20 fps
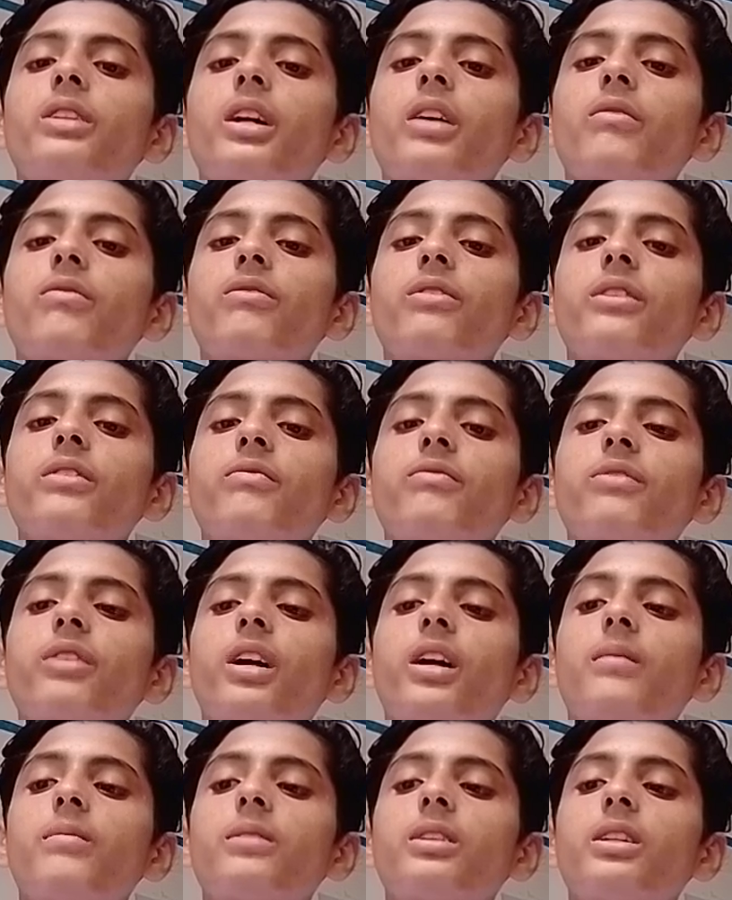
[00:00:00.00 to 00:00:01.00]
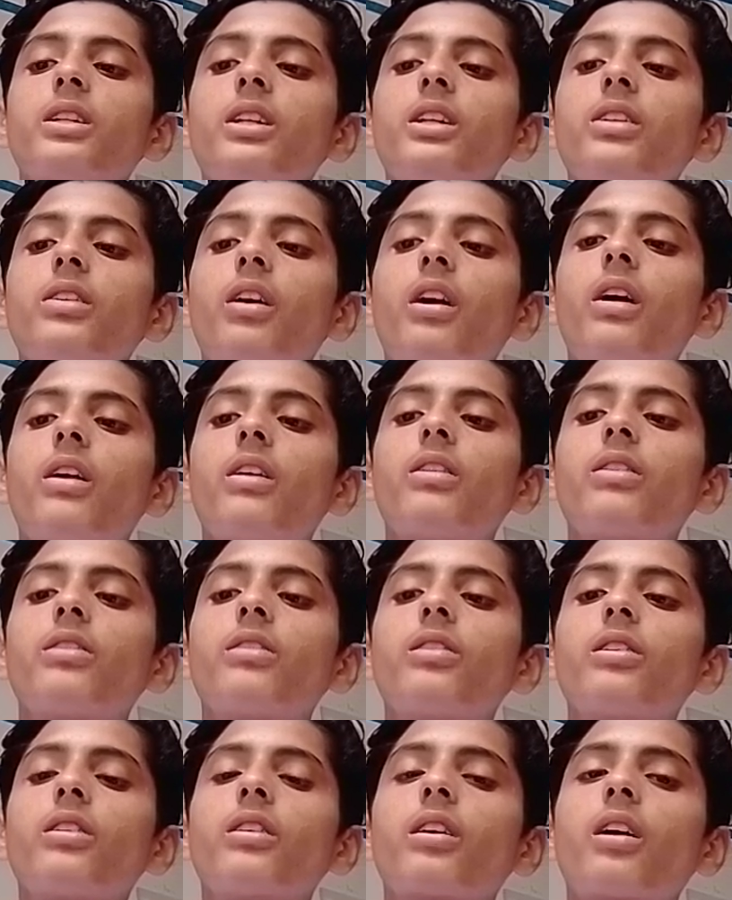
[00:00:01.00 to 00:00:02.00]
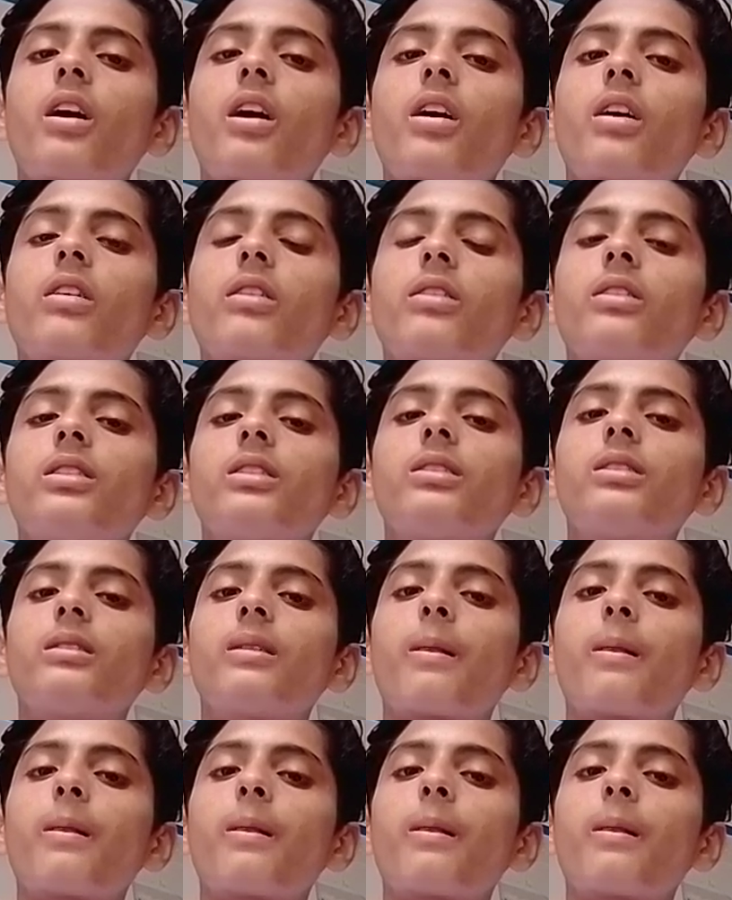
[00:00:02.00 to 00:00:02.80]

their food from dead and decaying